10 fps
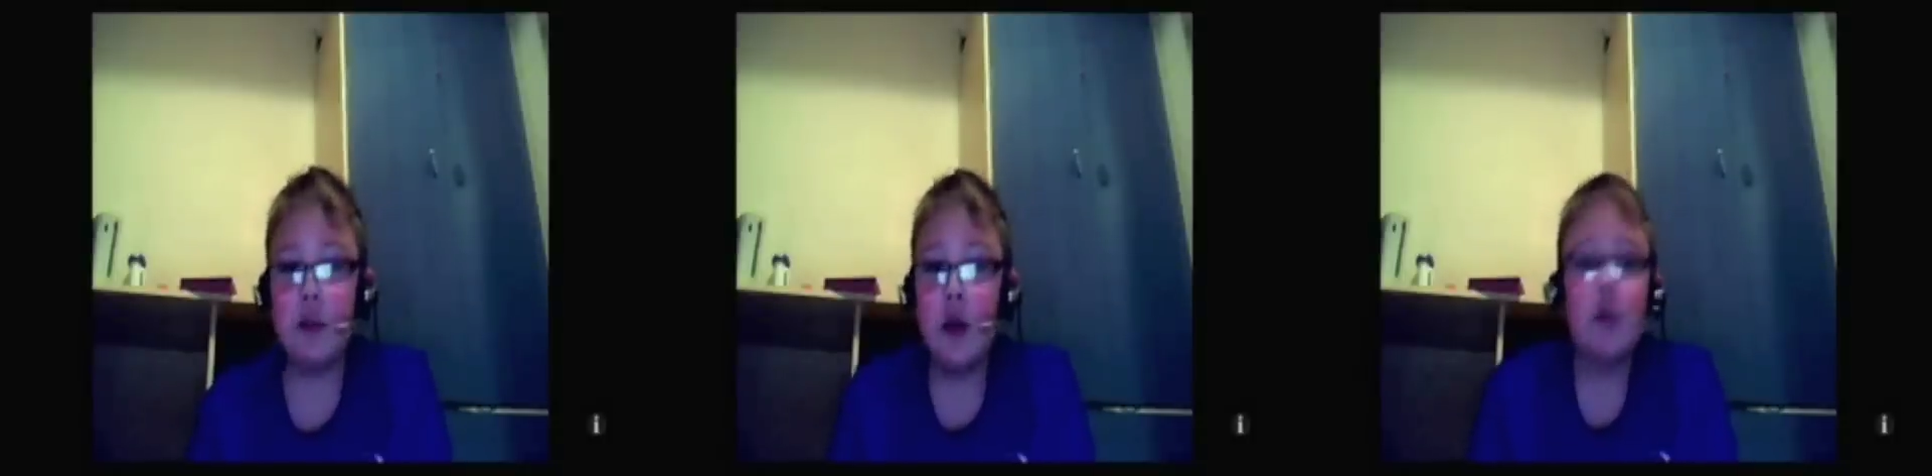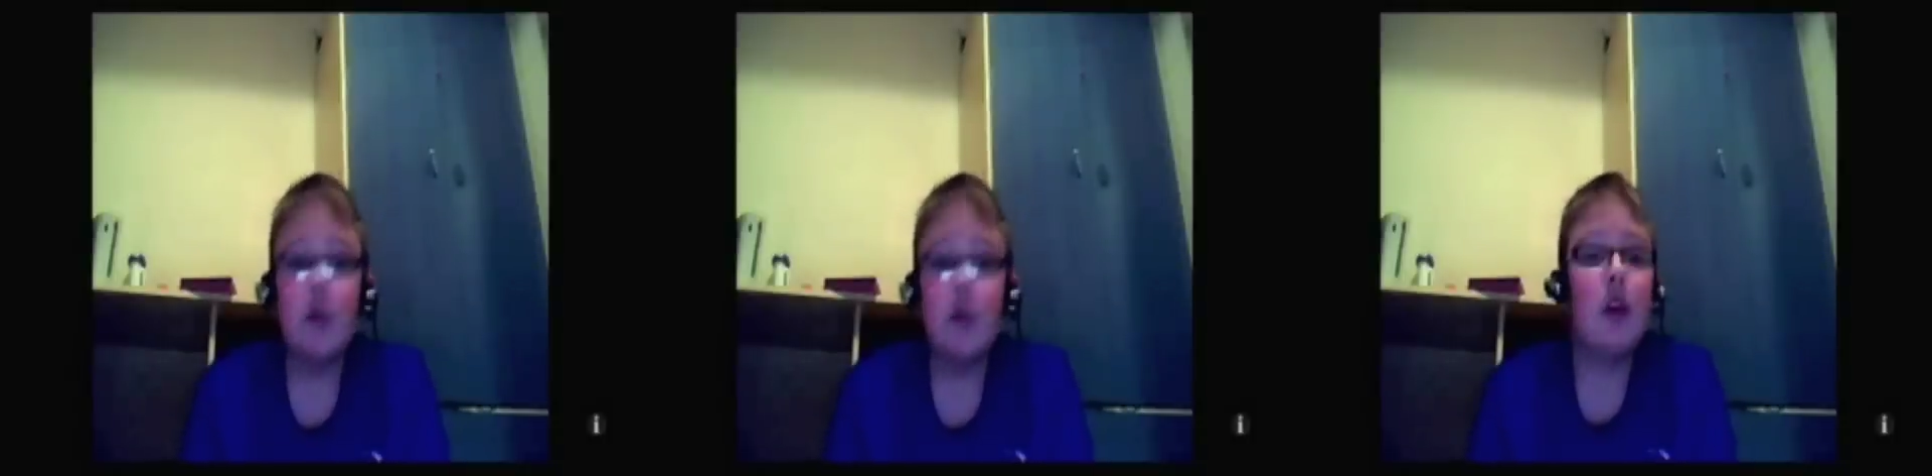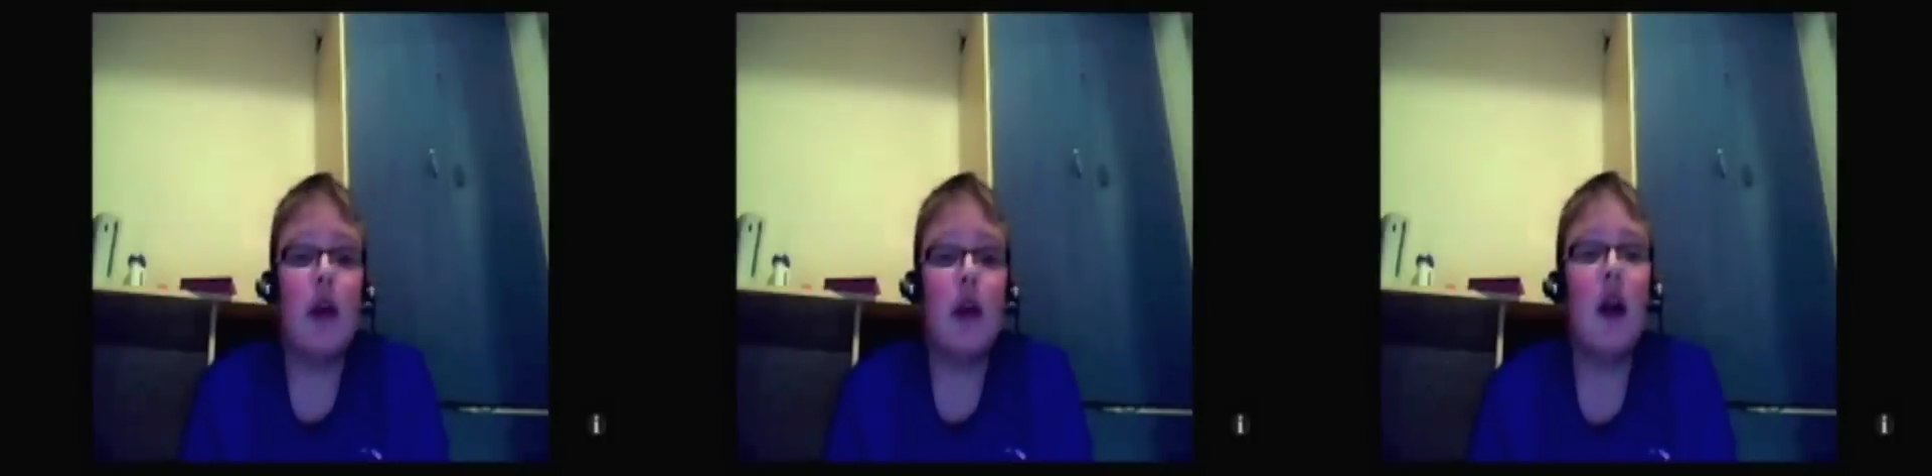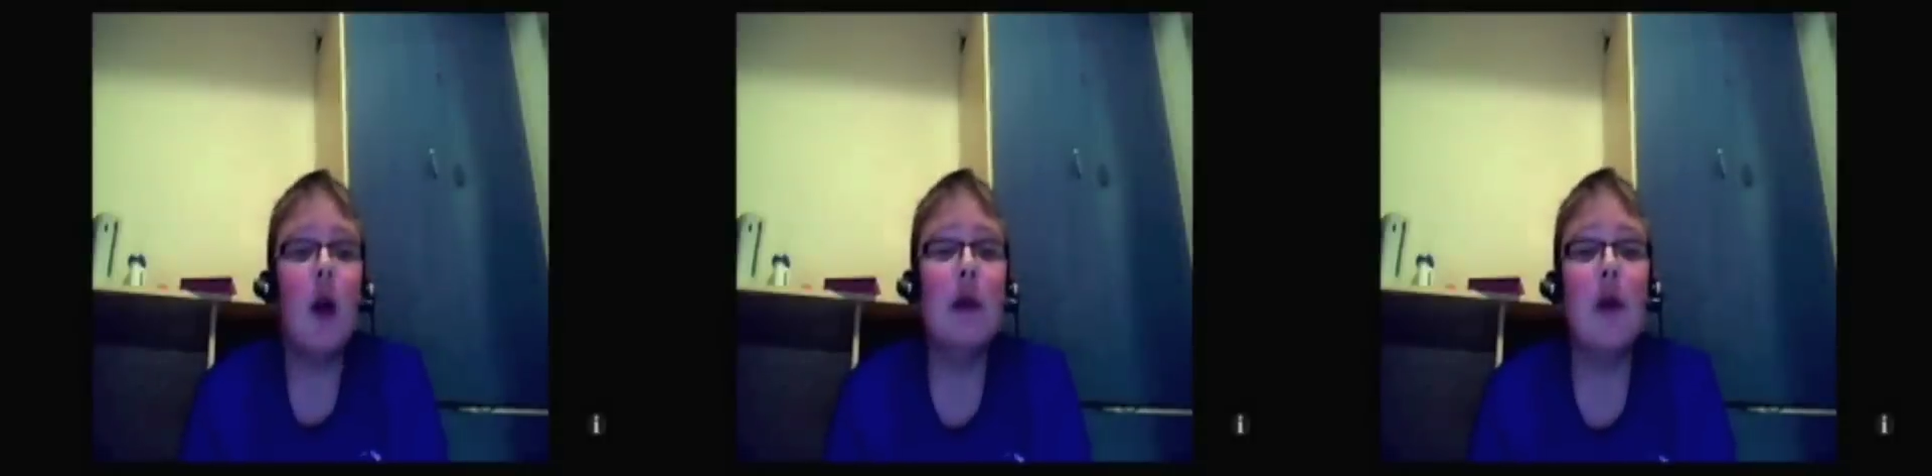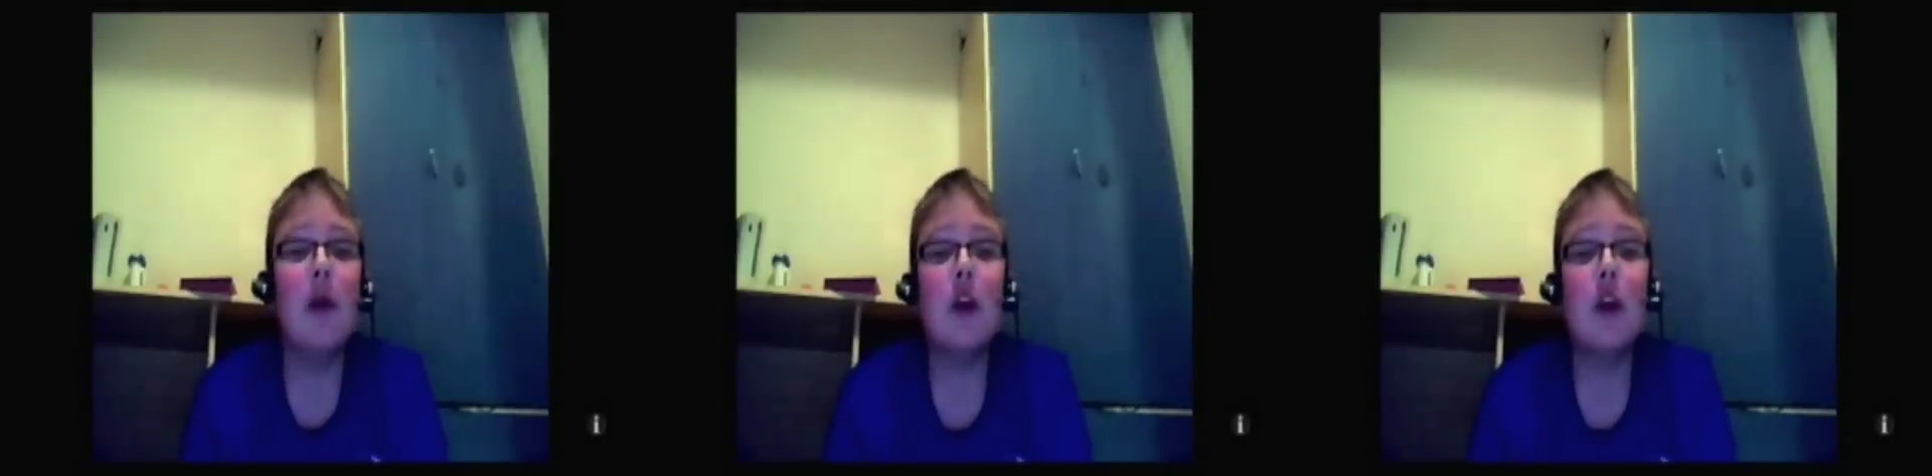thought it was like the
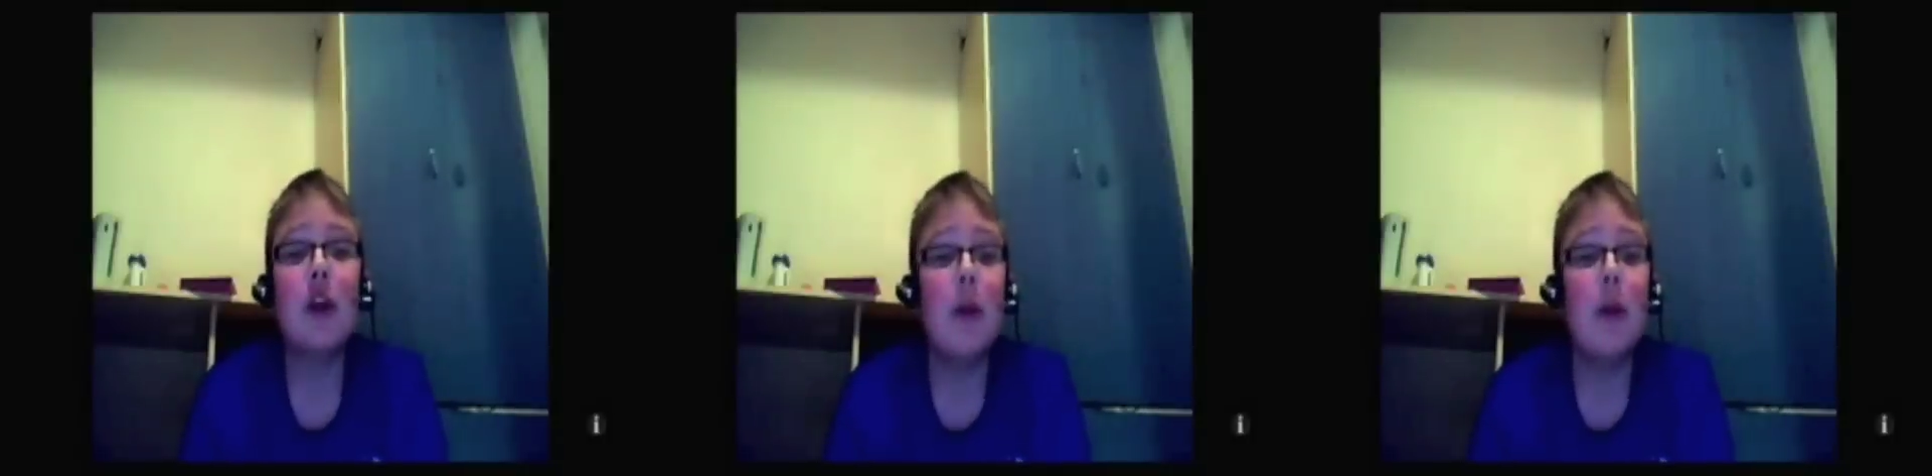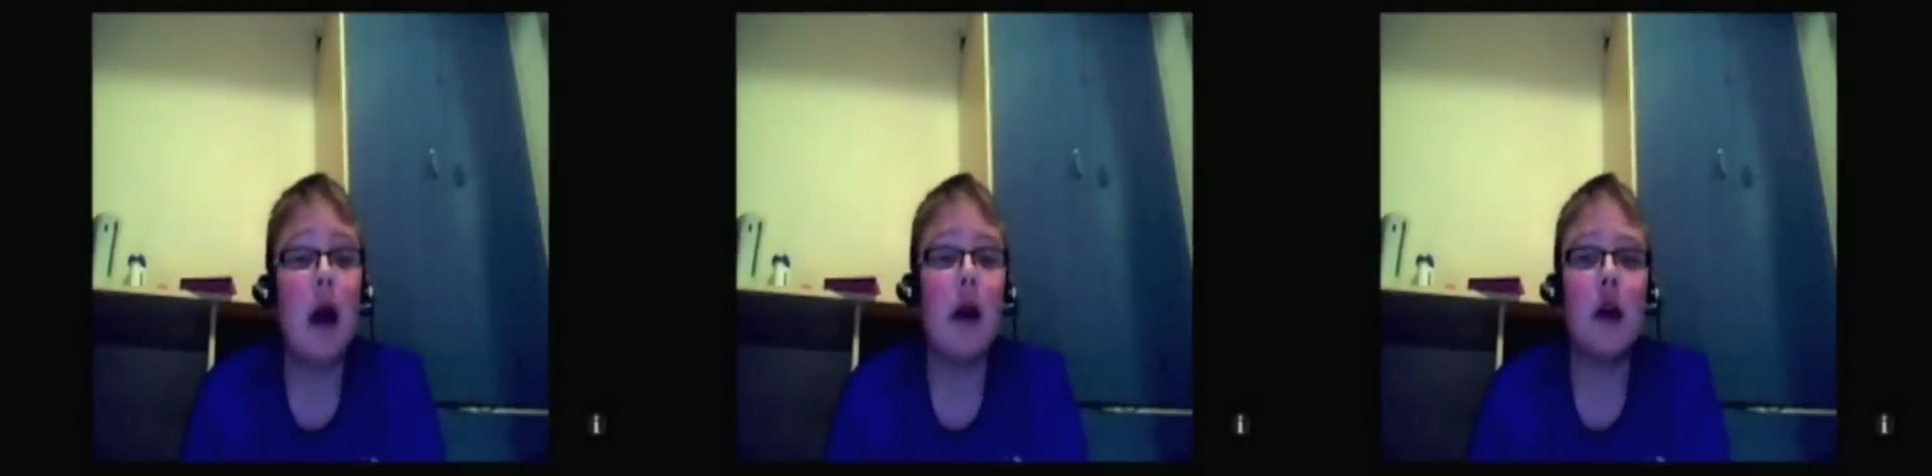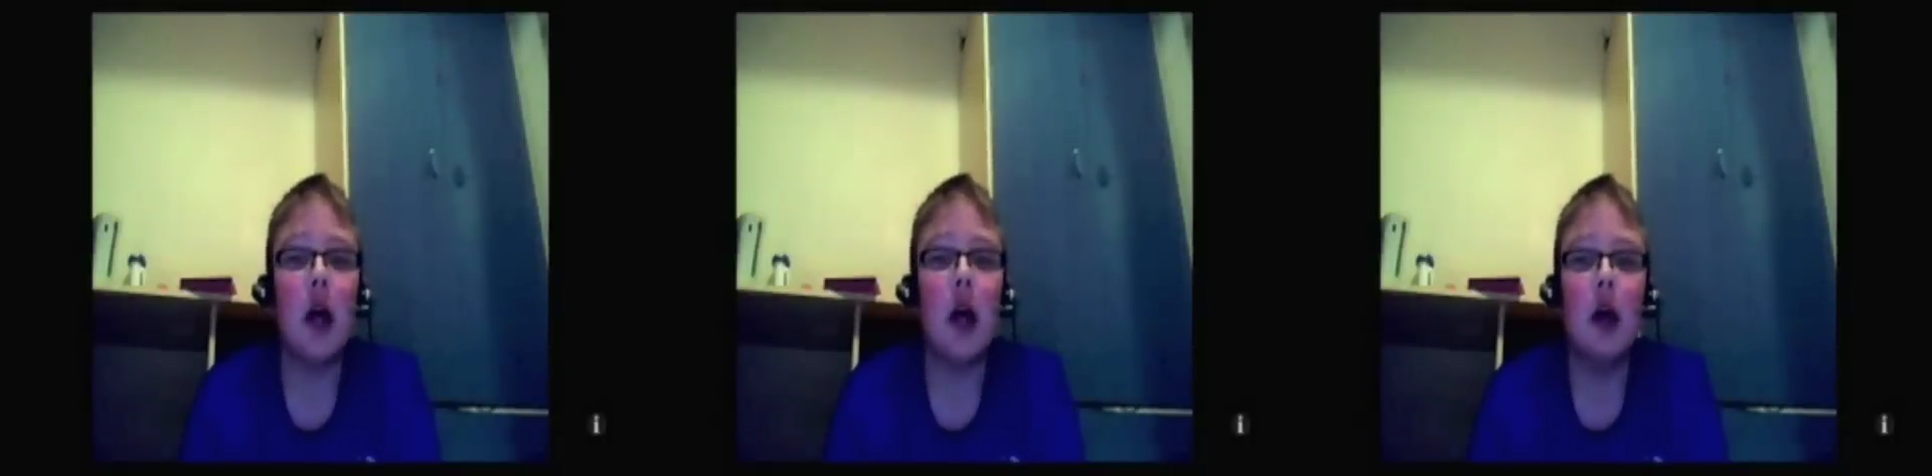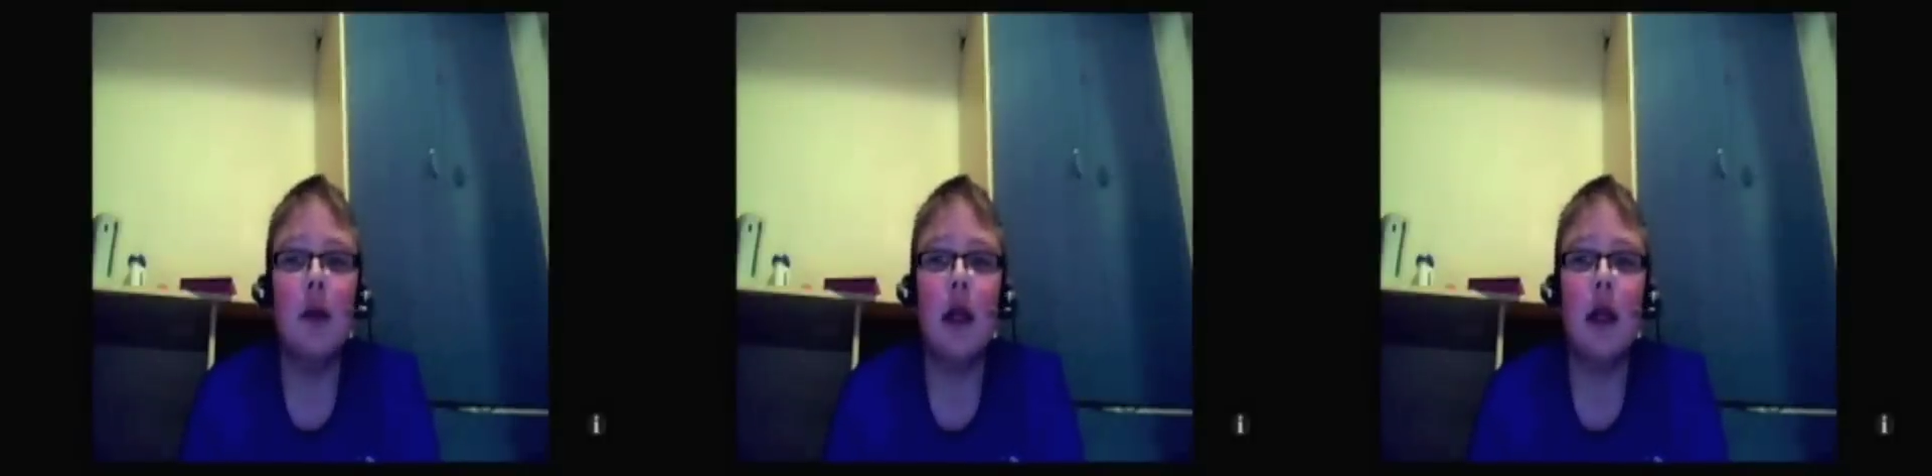only version of Mario Kart.